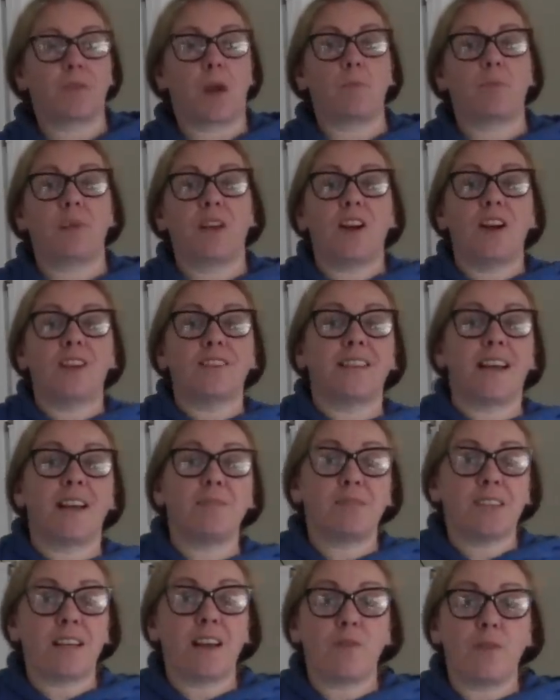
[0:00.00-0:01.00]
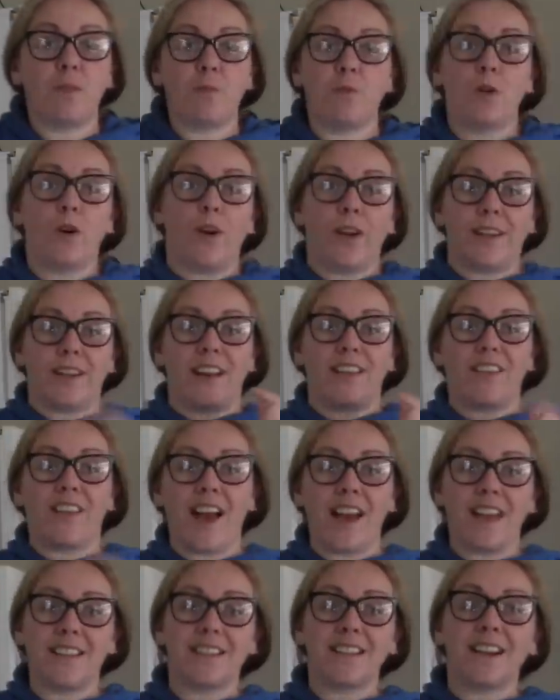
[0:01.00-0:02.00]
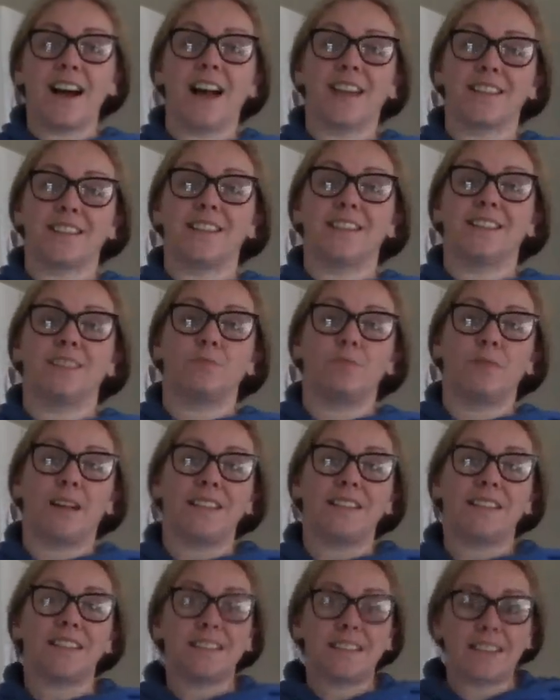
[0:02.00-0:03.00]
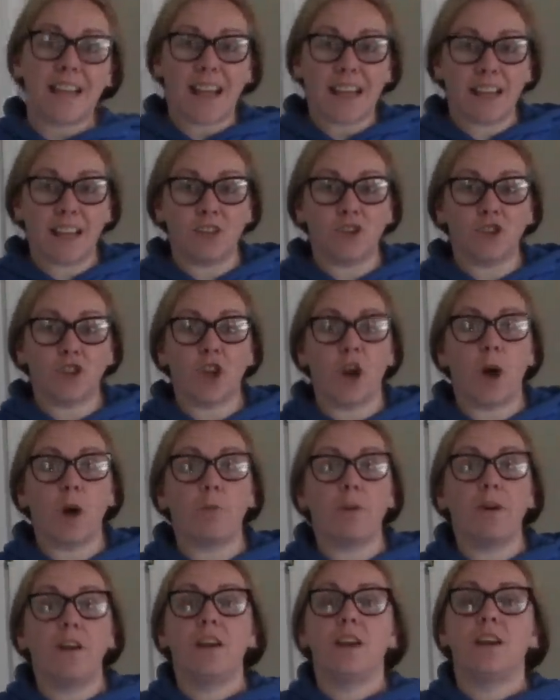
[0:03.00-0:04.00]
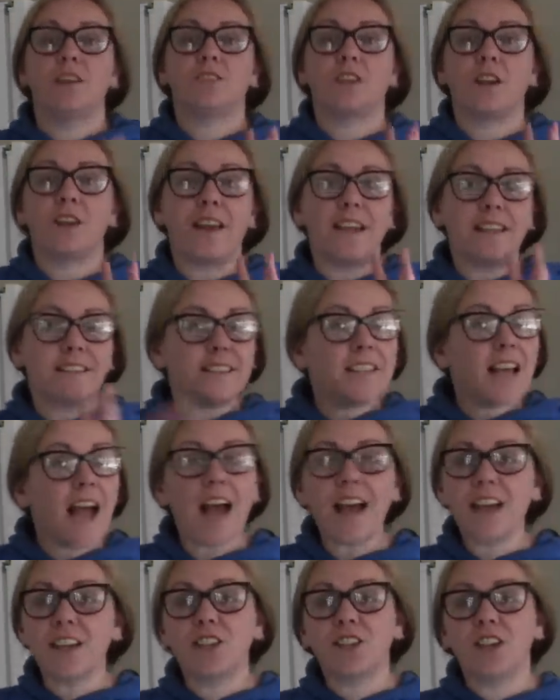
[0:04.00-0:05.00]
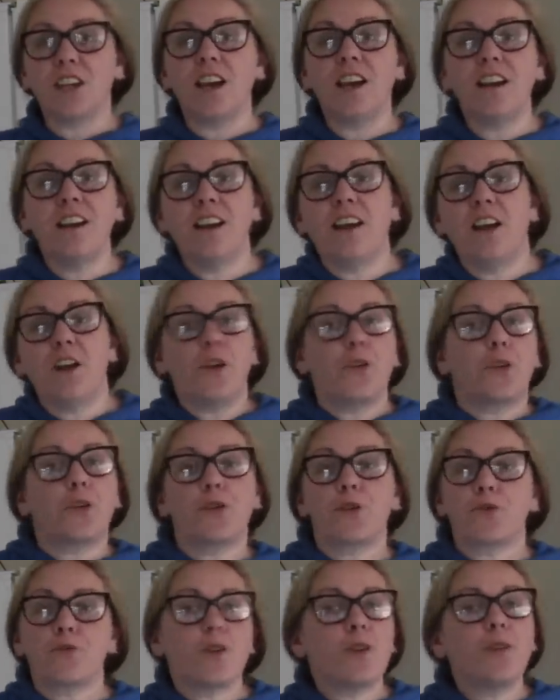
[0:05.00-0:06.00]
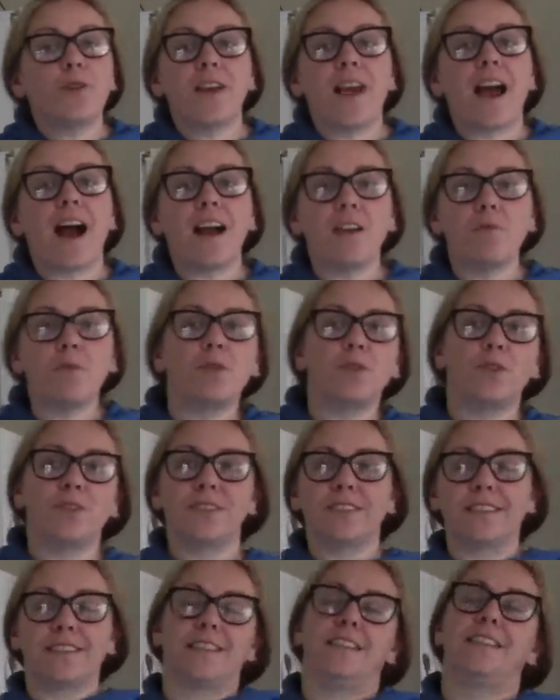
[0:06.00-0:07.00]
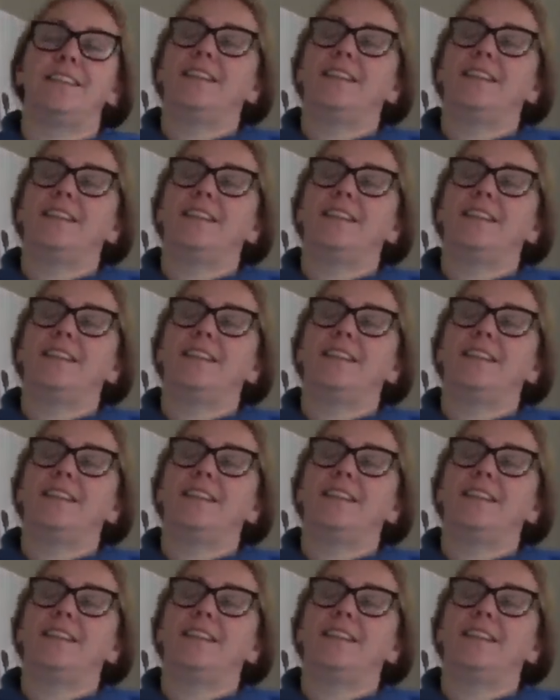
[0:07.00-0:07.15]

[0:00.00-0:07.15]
Because I'm self-employed, that is classed as my second job, so they tax you through the eyeballs.